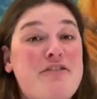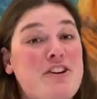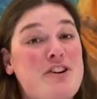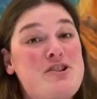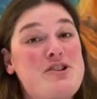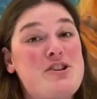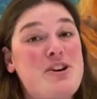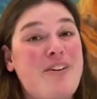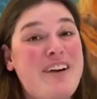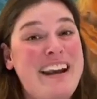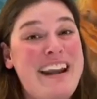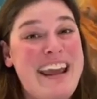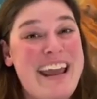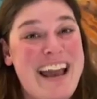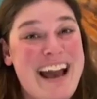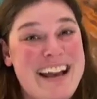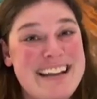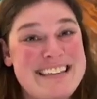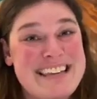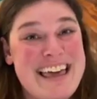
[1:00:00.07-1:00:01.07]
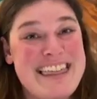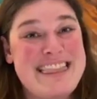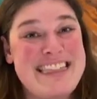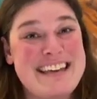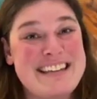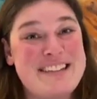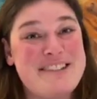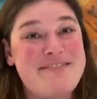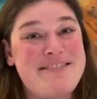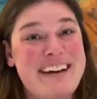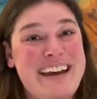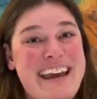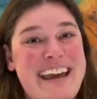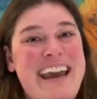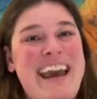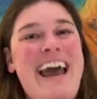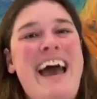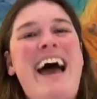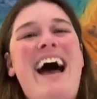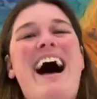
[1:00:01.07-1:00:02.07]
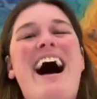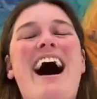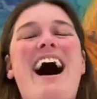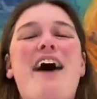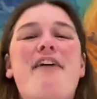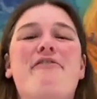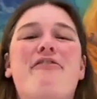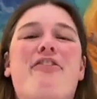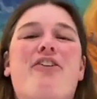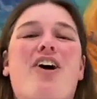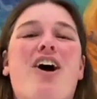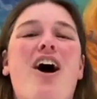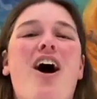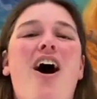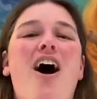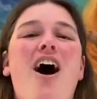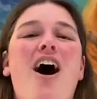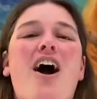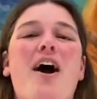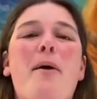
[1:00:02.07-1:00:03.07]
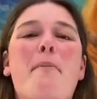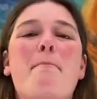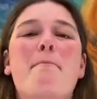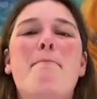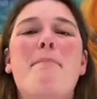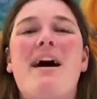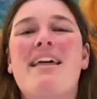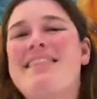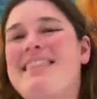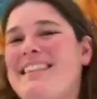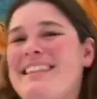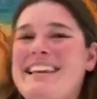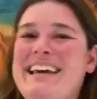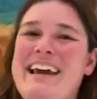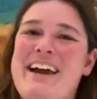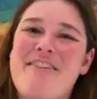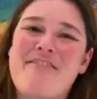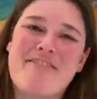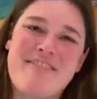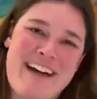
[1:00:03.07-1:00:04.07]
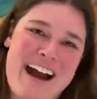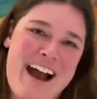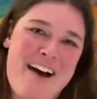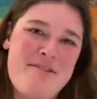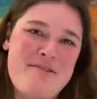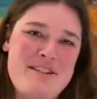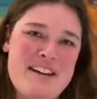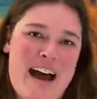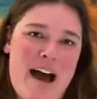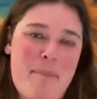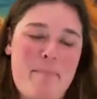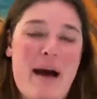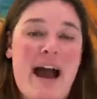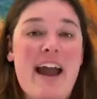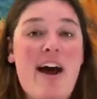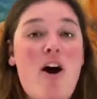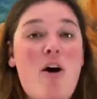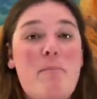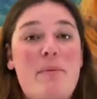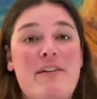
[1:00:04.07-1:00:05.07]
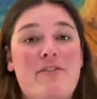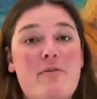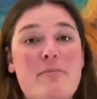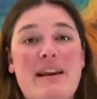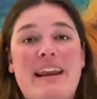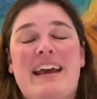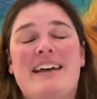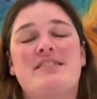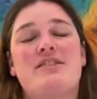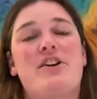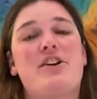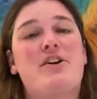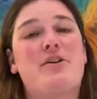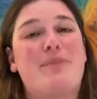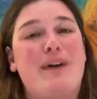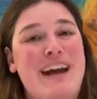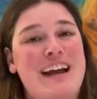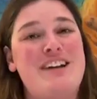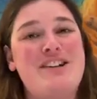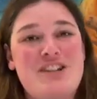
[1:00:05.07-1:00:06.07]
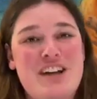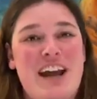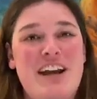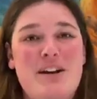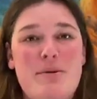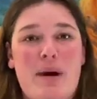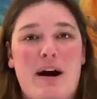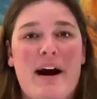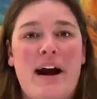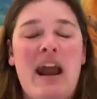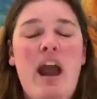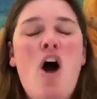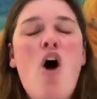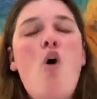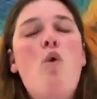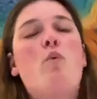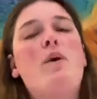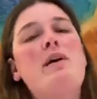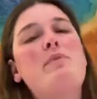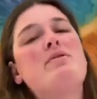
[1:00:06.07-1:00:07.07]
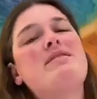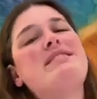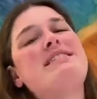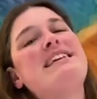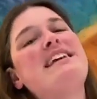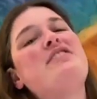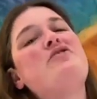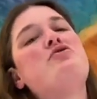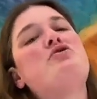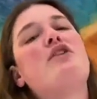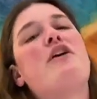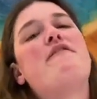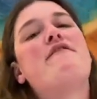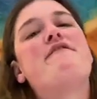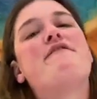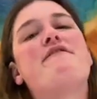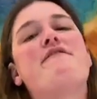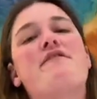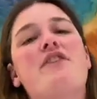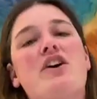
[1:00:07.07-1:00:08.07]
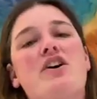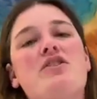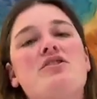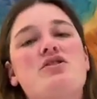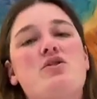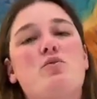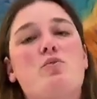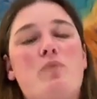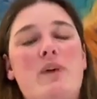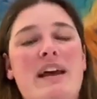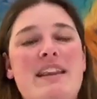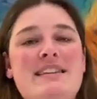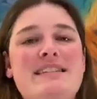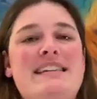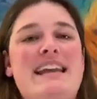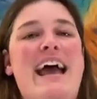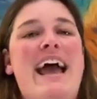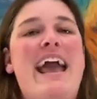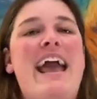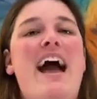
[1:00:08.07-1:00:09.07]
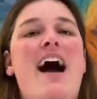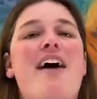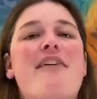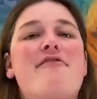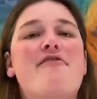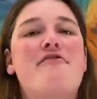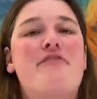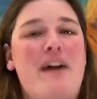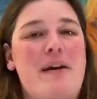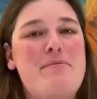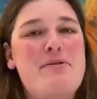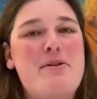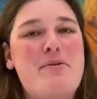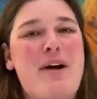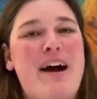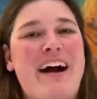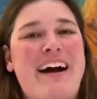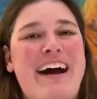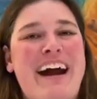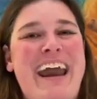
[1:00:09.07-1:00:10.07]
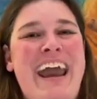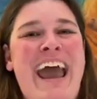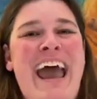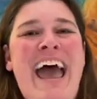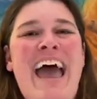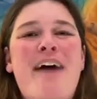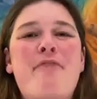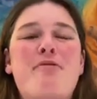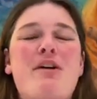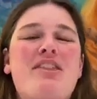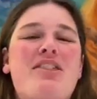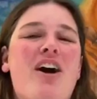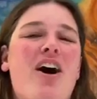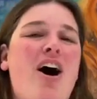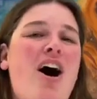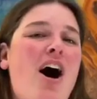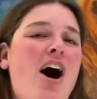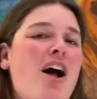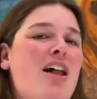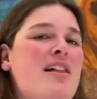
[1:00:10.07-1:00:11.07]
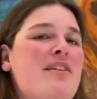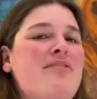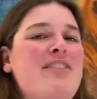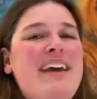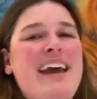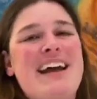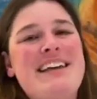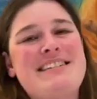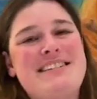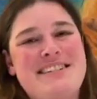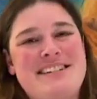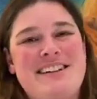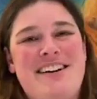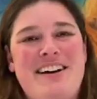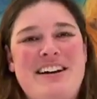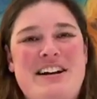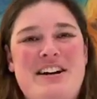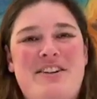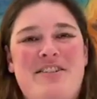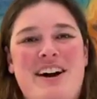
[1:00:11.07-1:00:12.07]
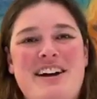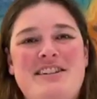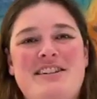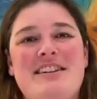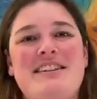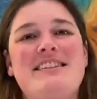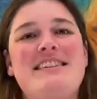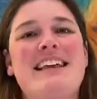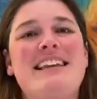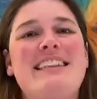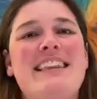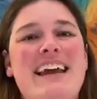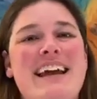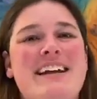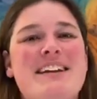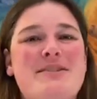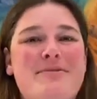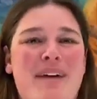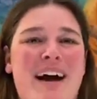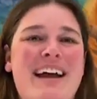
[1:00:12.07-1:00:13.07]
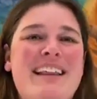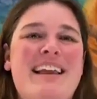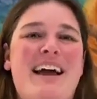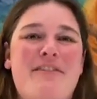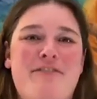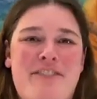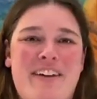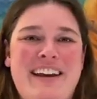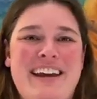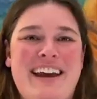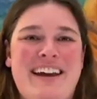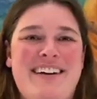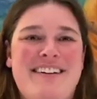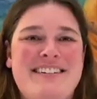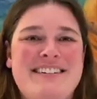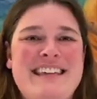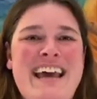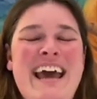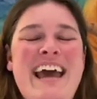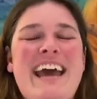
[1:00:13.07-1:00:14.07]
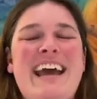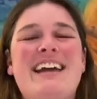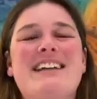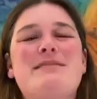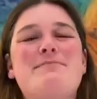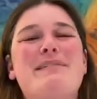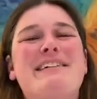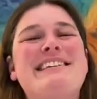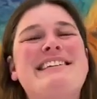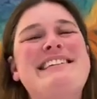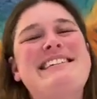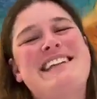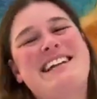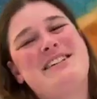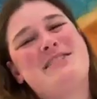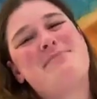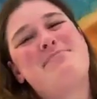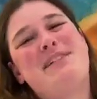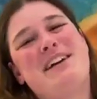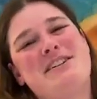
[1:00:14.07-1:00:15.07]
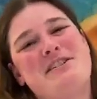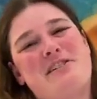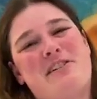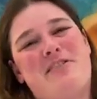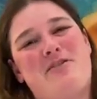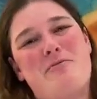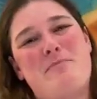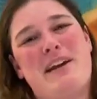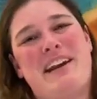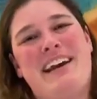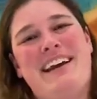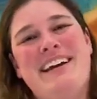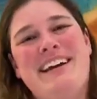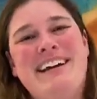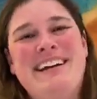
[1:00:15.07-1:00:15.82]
for joining us this week for our monthly roundup. I hope everybody has a great January. We will see you the first Wednesday of February with all of the answers to all your questions, the latest wildlife videos. It's been such a pleasure, everybody.